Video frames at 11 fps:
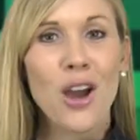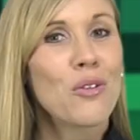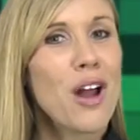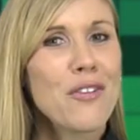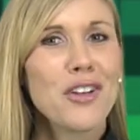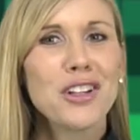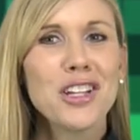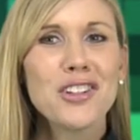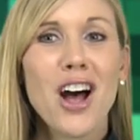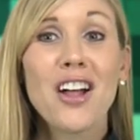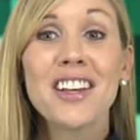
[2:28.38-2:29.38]
Rafael
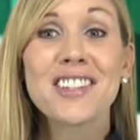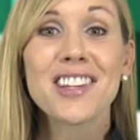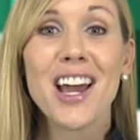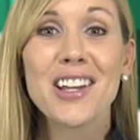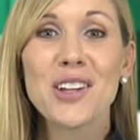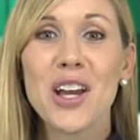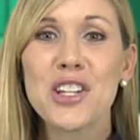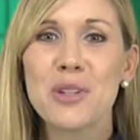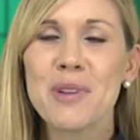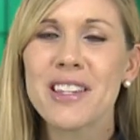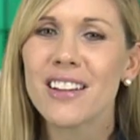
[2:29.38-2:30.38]
Nadal has signed on to
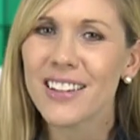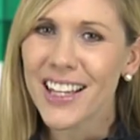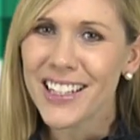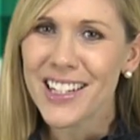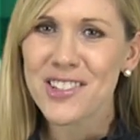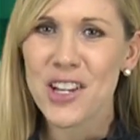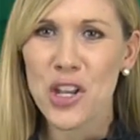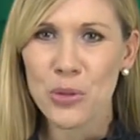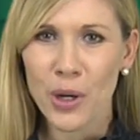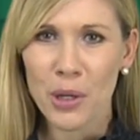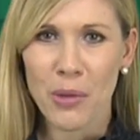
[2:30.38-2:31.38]
be the latest
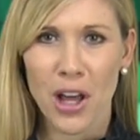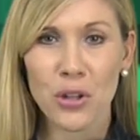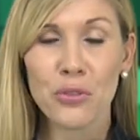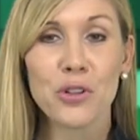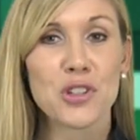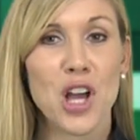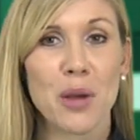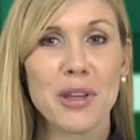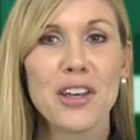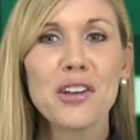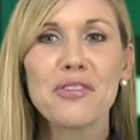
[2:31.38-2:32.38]
underwear model for
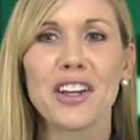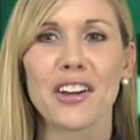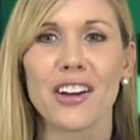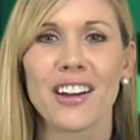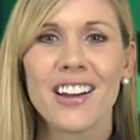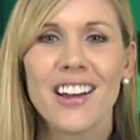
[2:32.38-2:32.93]
Tommy Hilfiger.